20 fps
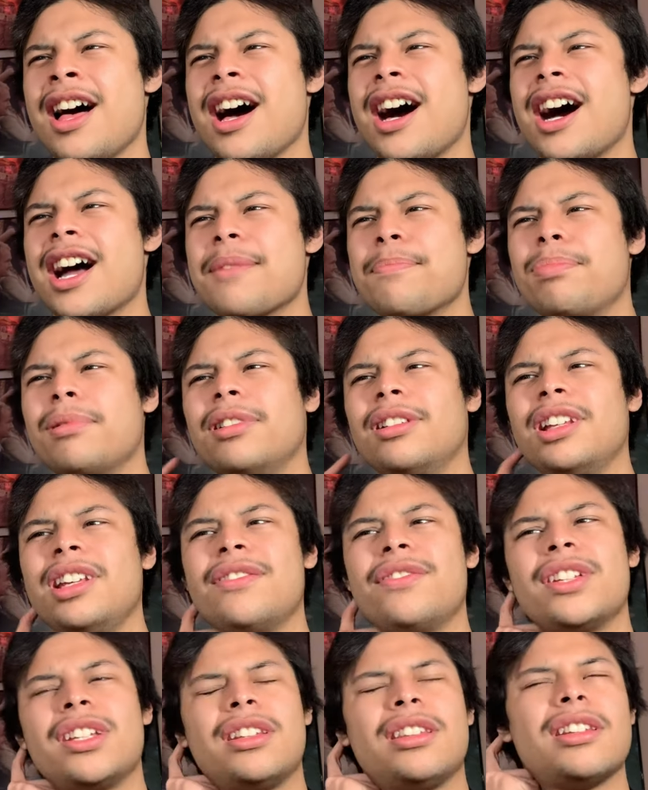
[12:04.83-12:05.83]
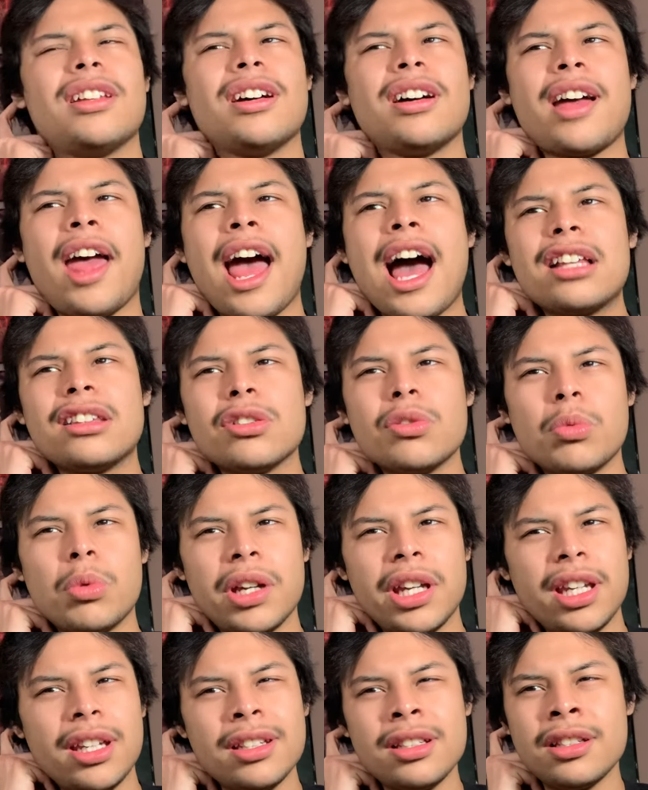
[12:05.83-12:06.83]
I believe in the
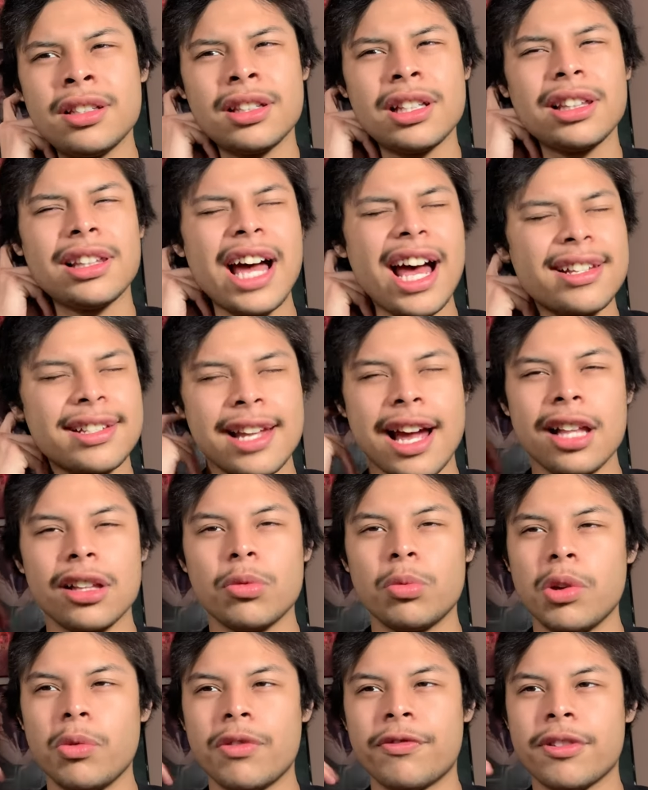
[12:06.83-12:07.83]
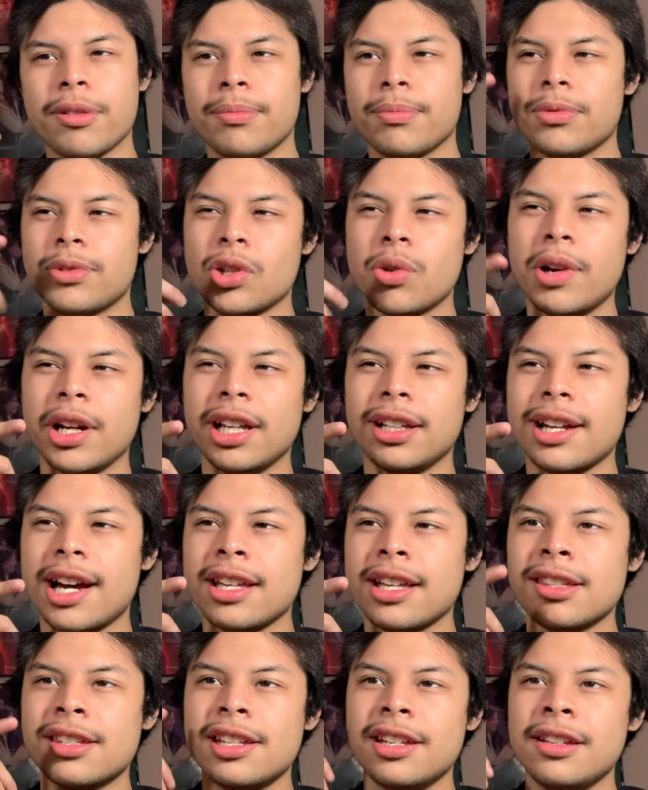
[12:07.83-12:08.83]
Halloween, the last Halloween from
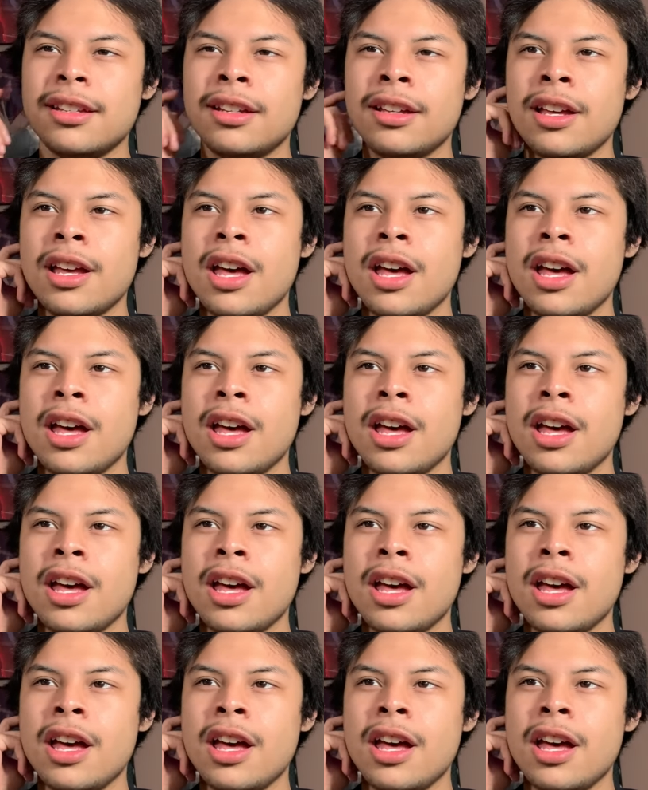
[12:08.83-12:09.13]
2019.